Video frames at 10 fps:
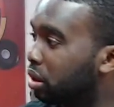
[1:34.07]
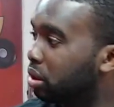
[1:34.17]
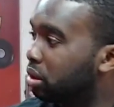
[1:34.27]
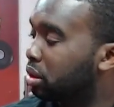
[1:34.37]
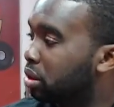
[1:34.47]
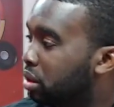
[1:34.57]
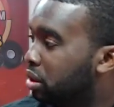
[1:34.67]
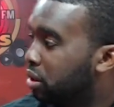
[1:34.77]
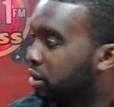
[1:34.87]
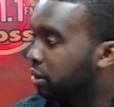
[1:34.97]
Okay.
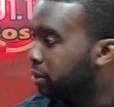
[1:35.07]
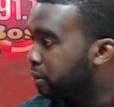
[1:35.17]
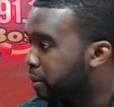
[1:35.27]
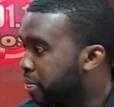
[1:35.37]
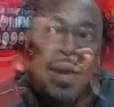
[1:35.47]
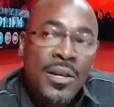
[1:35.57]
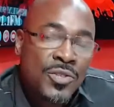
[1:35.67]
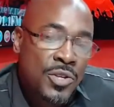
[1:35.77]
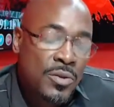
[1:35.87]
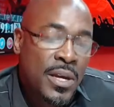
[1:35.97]
What
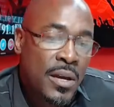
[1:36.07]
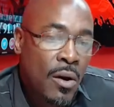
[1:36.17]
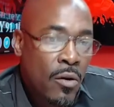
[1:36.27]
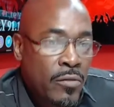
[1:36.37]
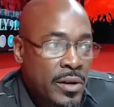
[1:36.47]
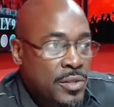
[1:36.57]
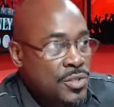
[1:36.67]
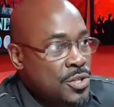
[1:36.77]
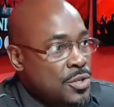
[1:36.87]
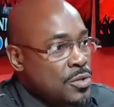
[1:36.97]
made you get over
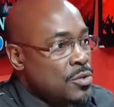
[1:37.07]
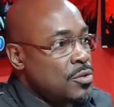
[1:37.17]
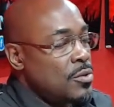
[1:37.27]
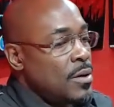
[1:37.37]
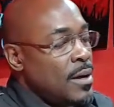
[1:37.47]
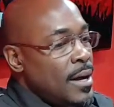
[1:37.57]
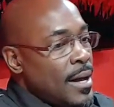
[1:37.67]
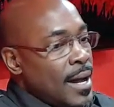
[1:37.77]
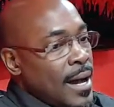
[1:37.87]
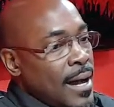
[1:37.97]
into
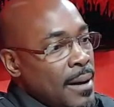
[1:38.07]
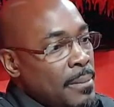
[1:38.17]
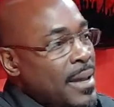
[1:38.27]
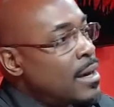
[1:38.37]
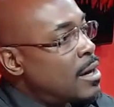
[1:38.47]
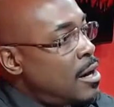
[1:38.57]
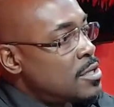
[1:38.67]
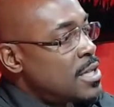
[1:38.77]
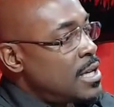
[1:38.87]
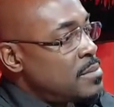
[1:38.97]
being a car
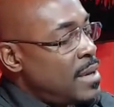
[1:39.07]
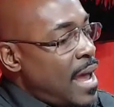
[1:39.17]
salesman?